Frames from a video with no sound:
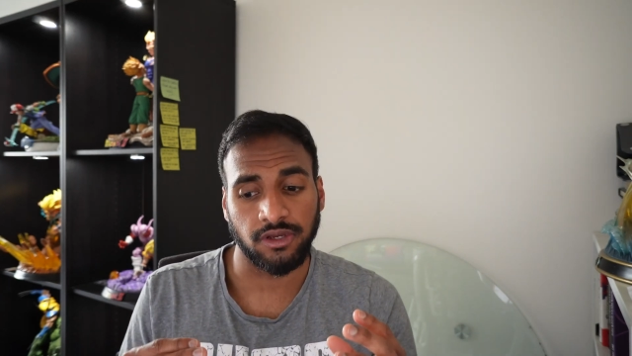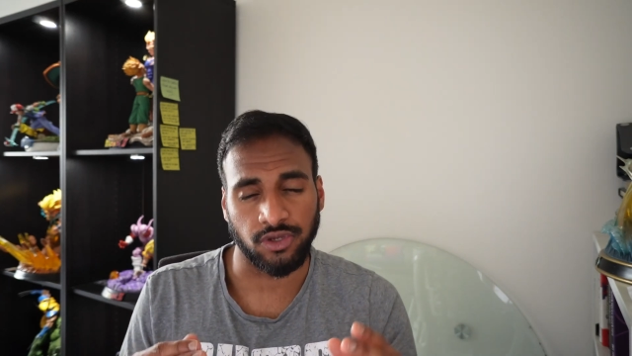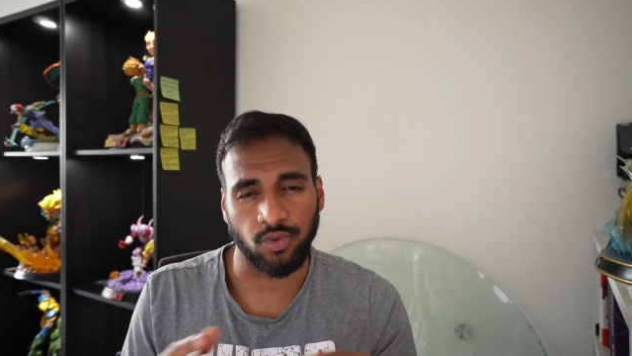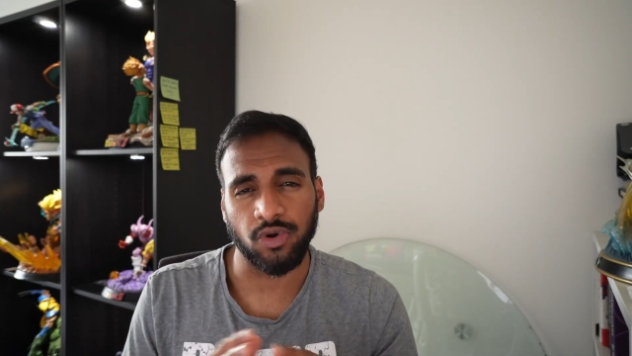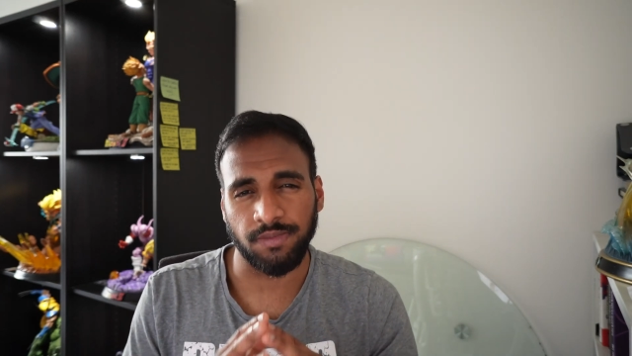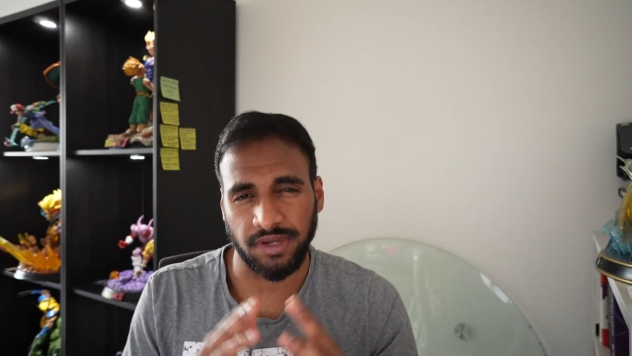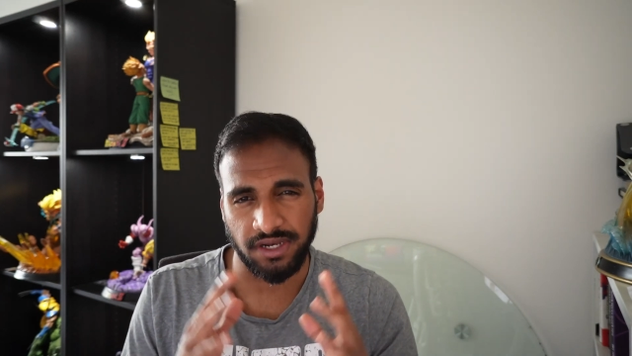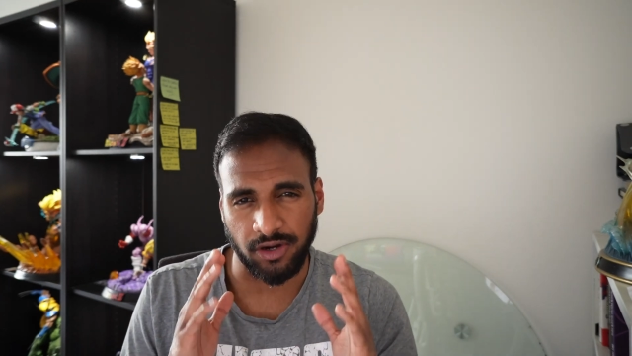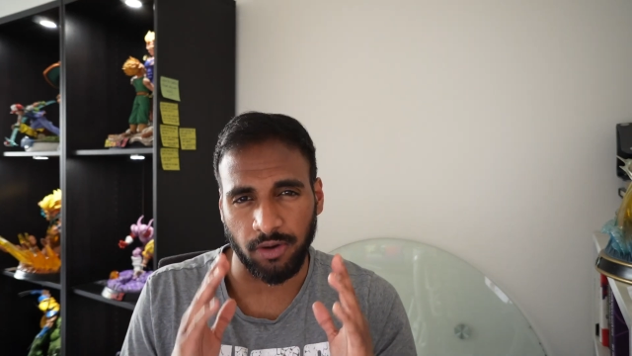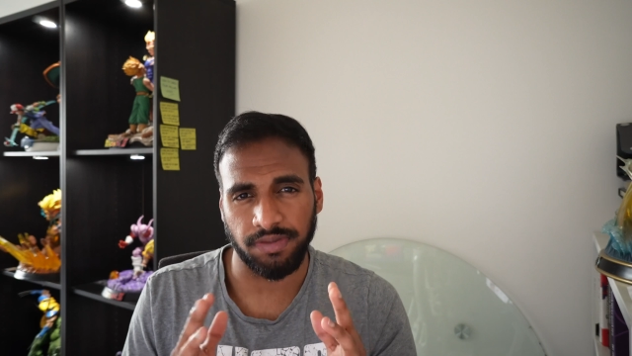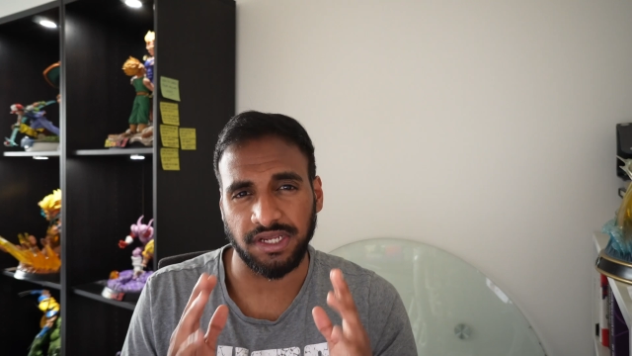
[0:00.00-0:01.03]
you want to be in a
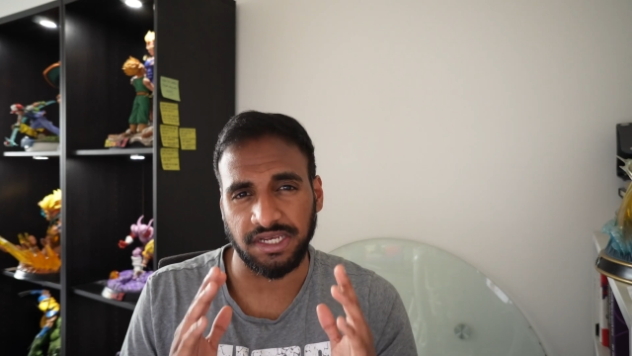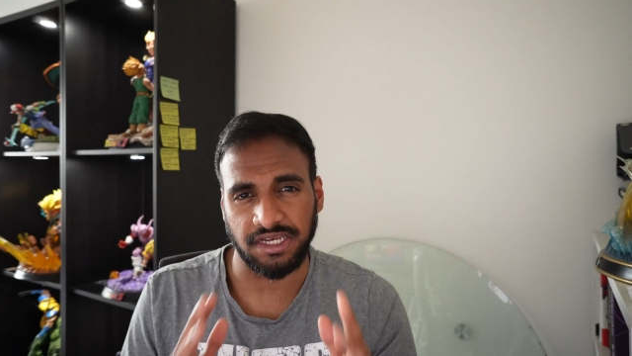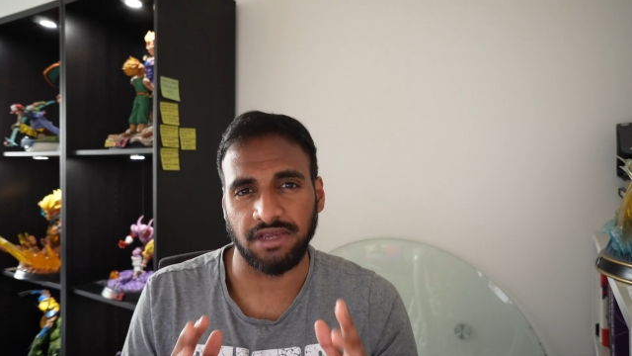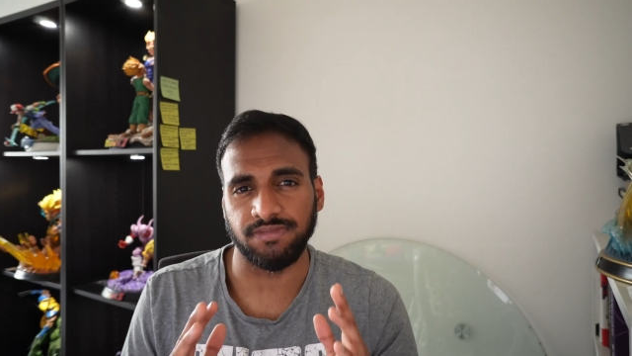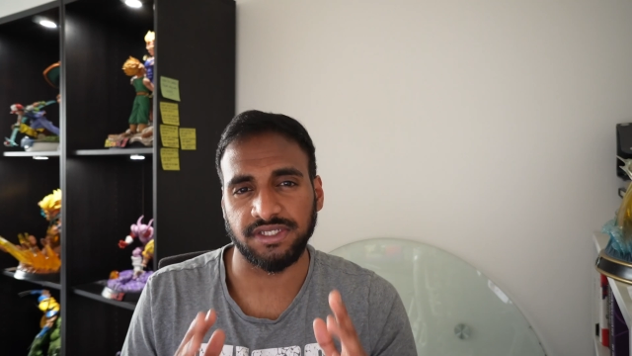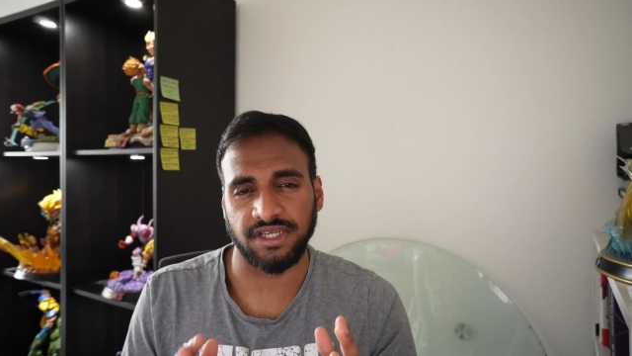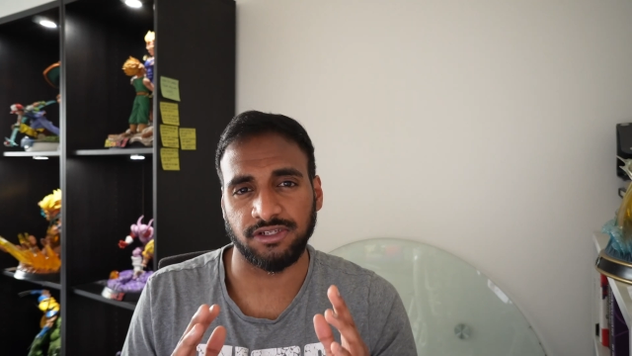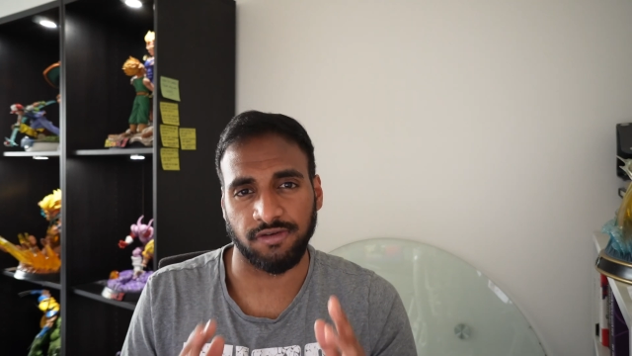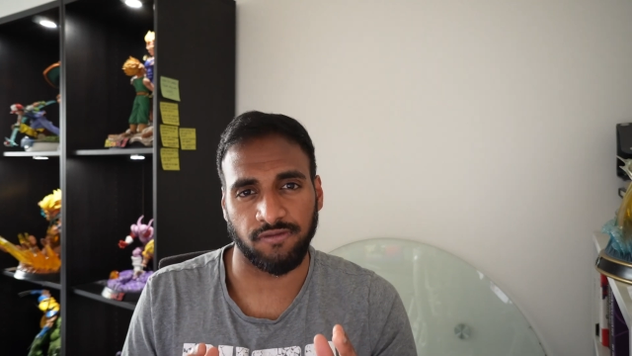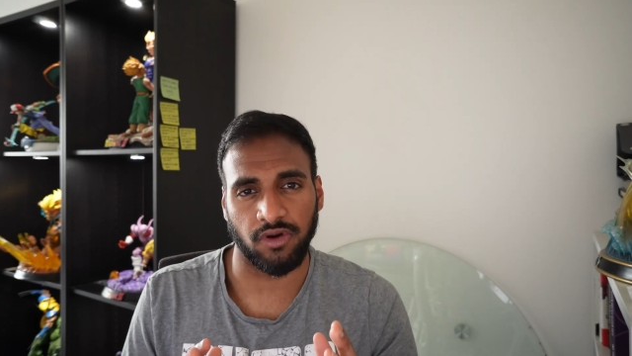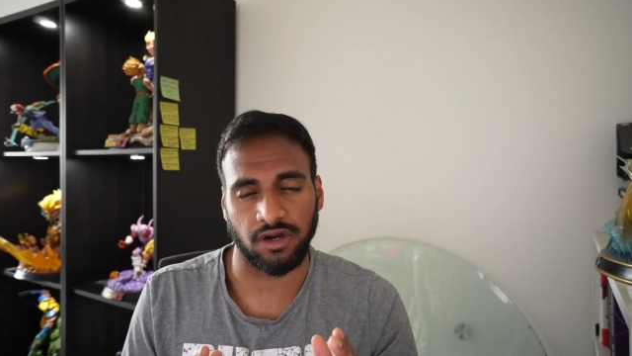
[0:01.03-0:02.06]
complete deep state
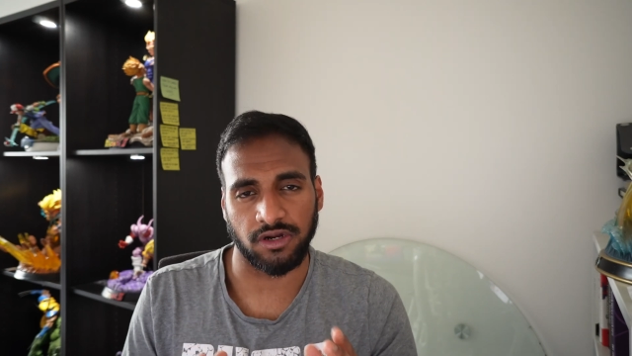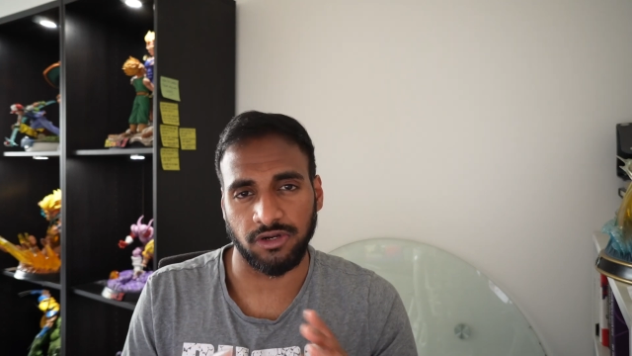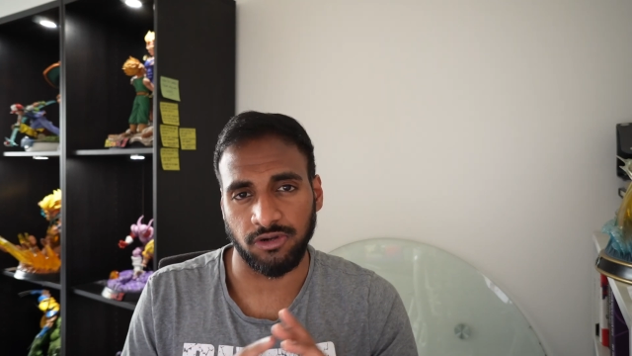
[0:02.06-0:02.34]
of work,